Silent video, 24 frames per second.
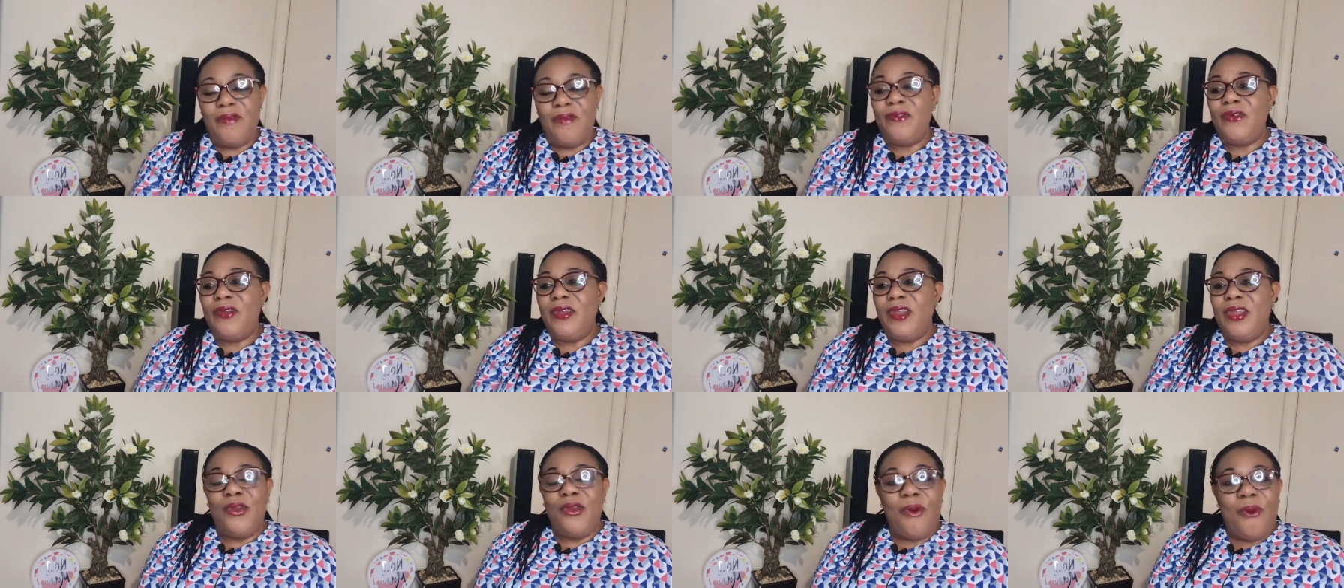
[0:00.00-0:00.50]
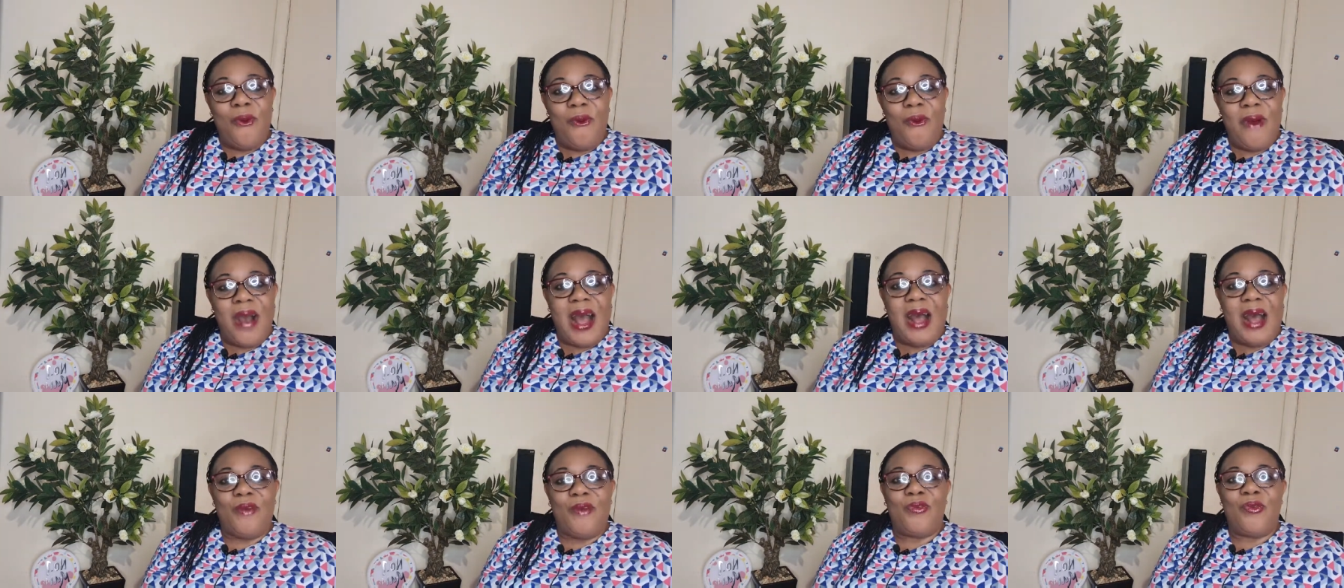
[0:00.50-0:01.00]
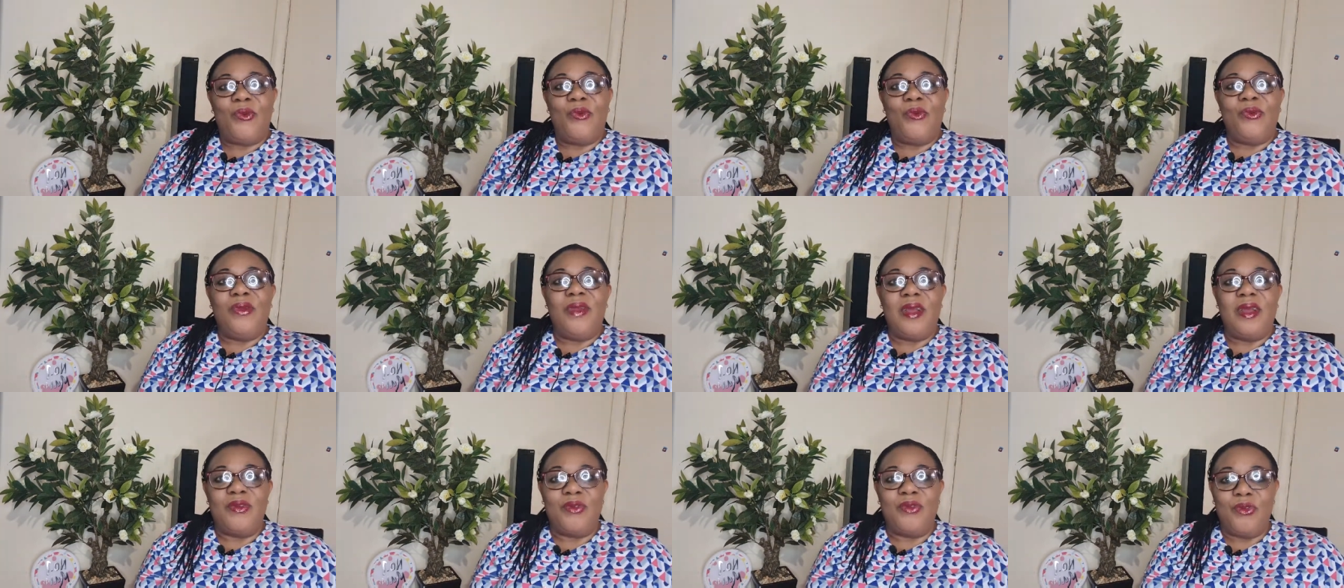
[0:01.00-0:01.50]
Even in your own
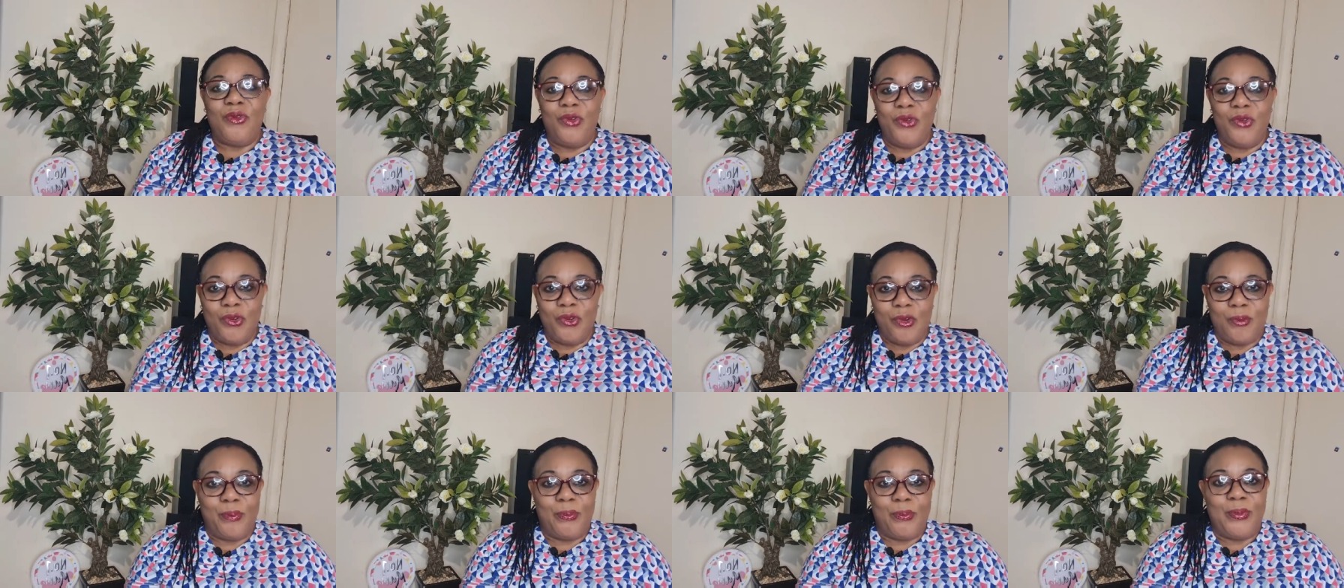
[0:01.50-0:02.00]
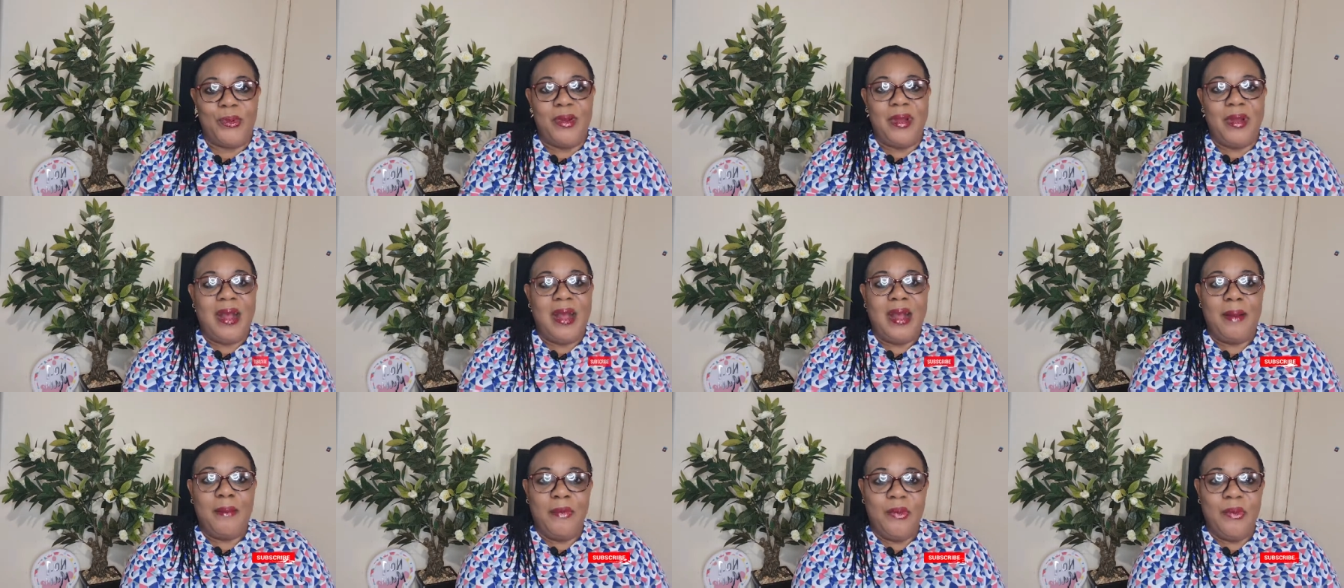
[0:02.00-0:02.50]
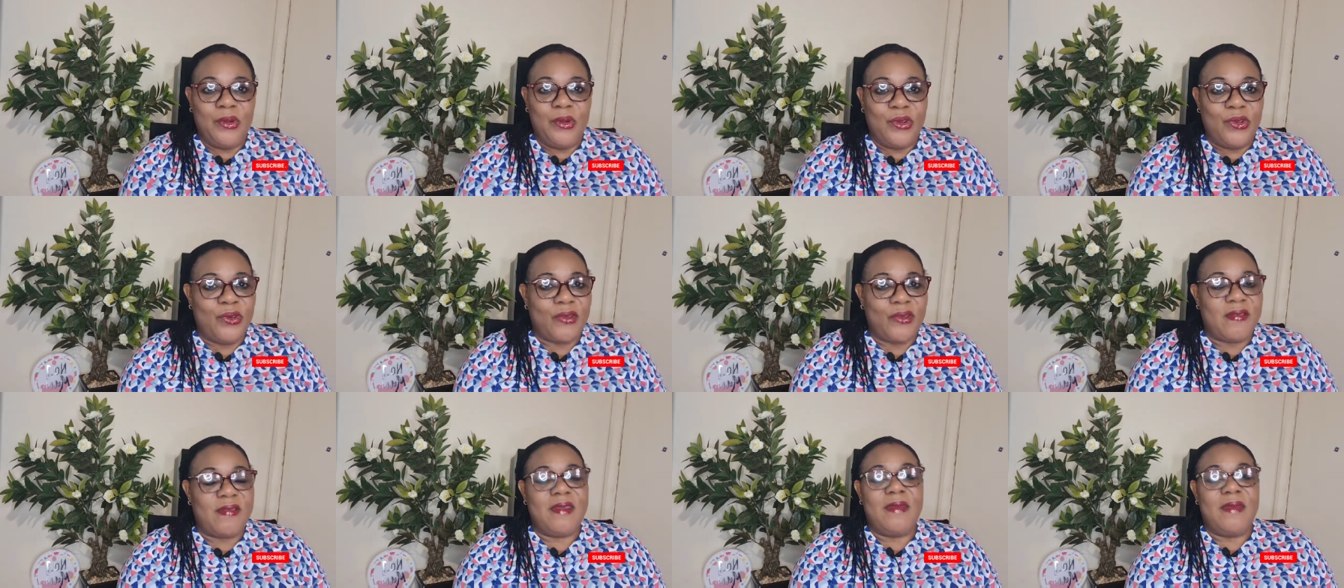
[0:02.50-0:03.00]
household that you grew up, among
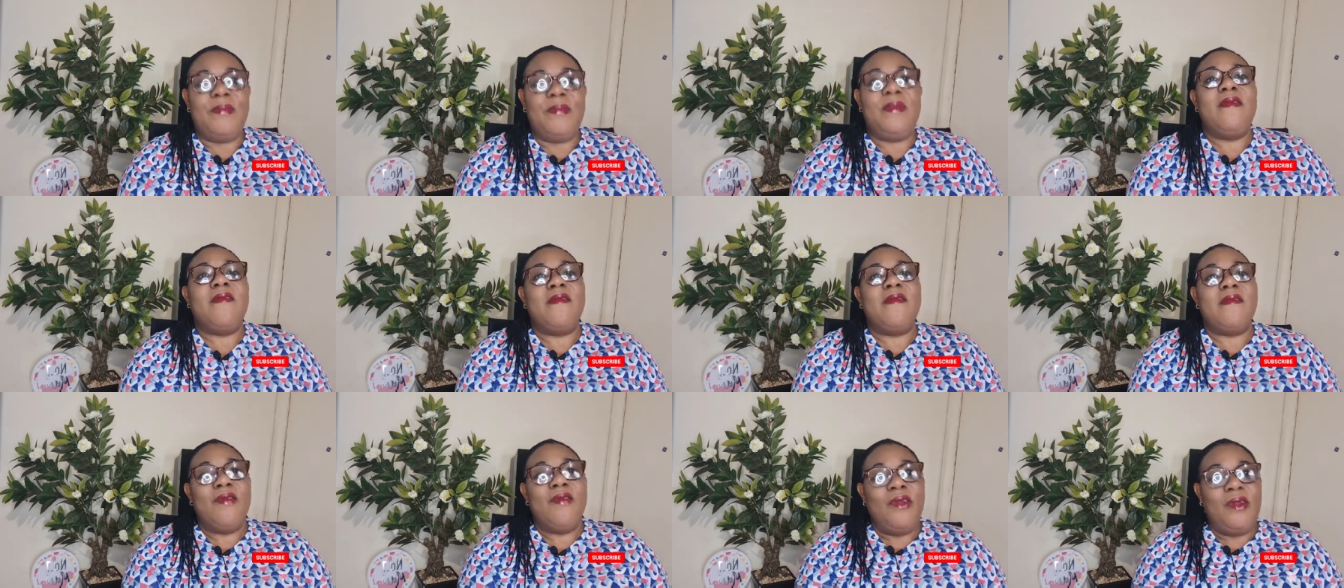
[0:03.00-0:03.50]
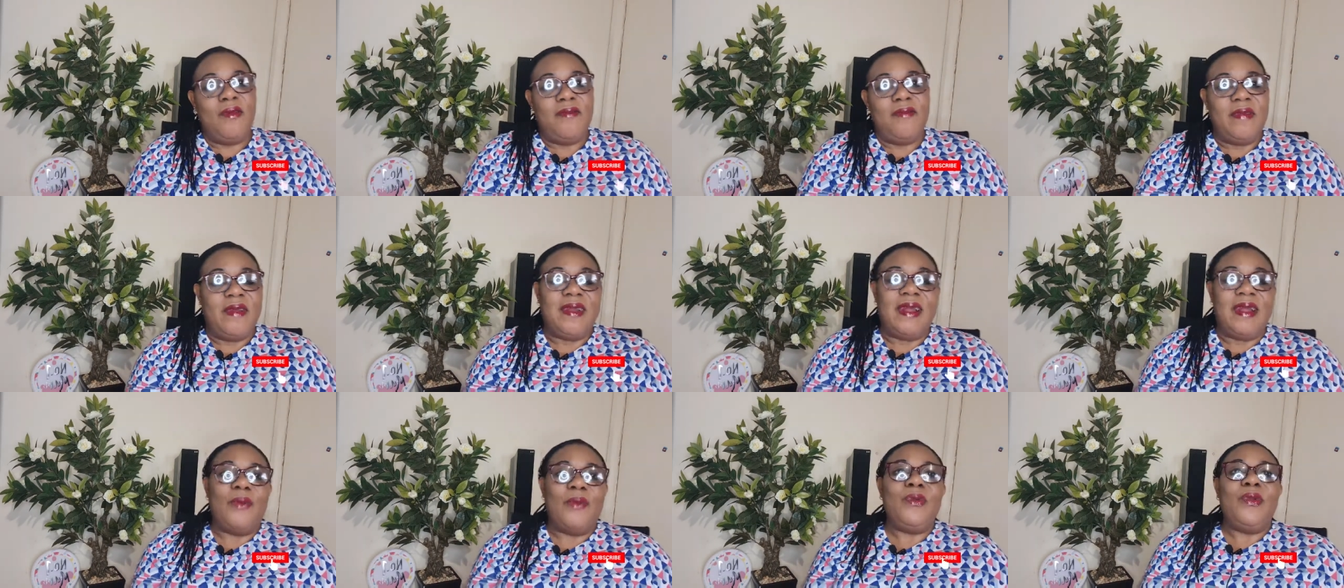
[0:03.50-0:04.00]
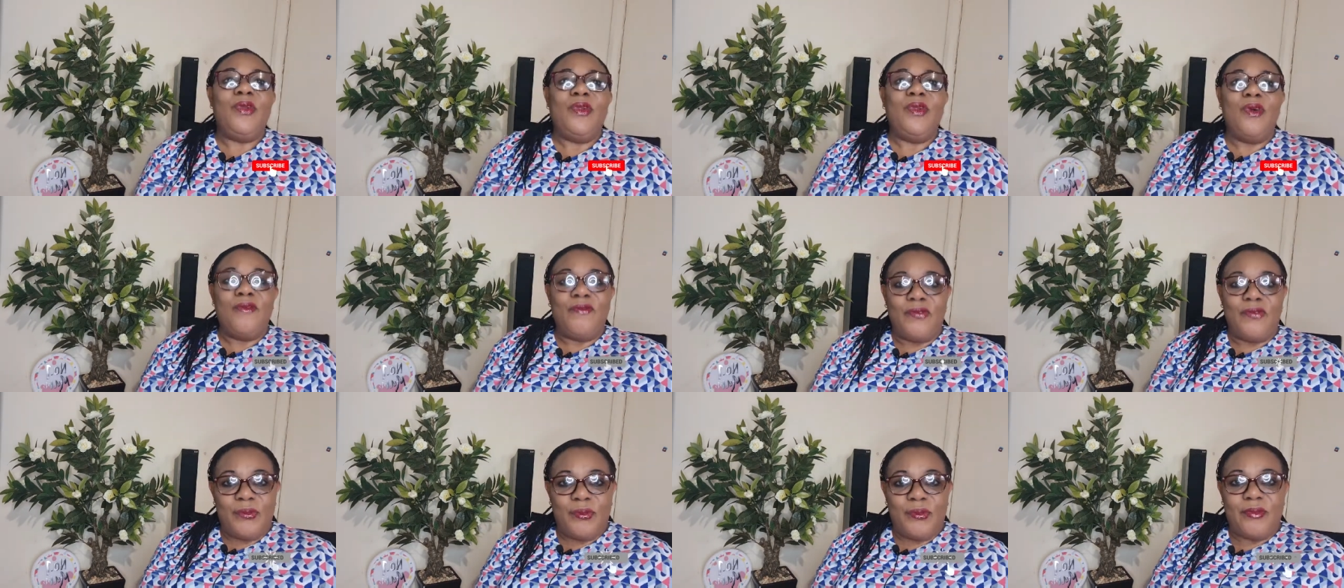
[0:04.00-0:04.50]
your siblings, it's not all of them that will
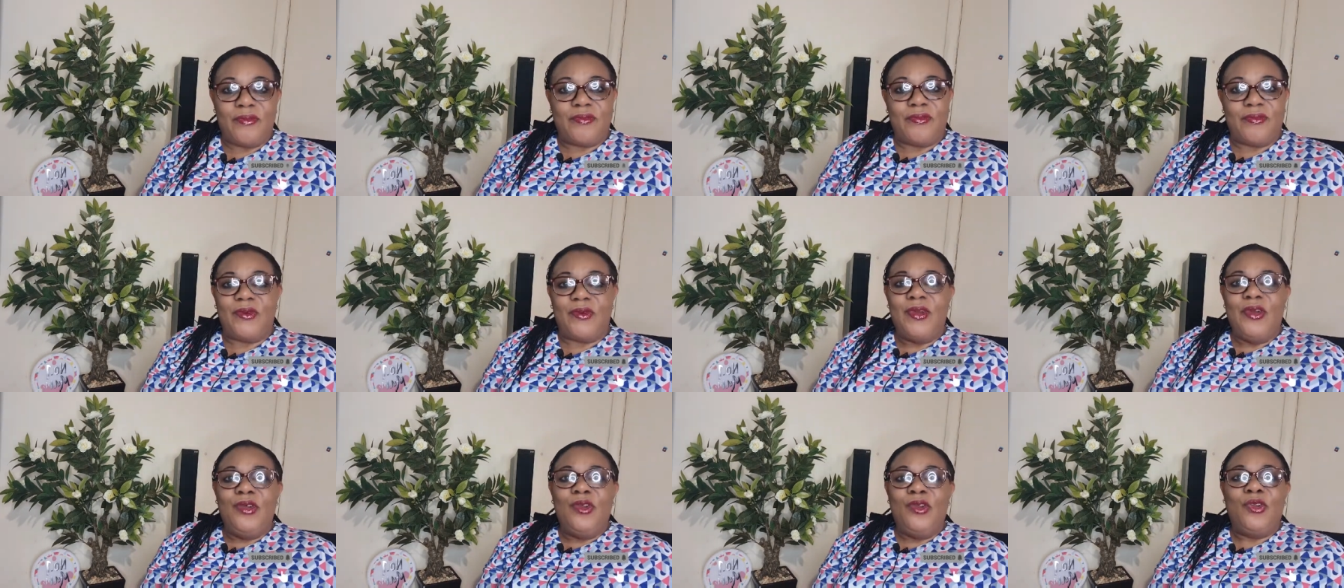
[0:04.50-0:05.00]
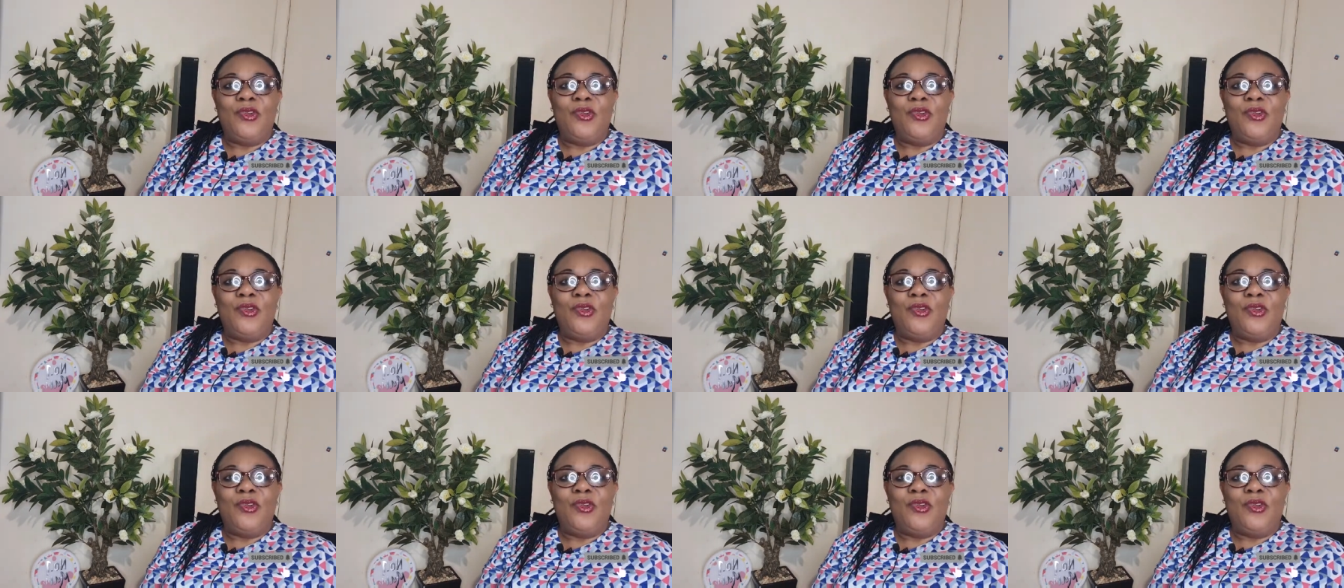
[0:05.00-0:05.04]
love you before.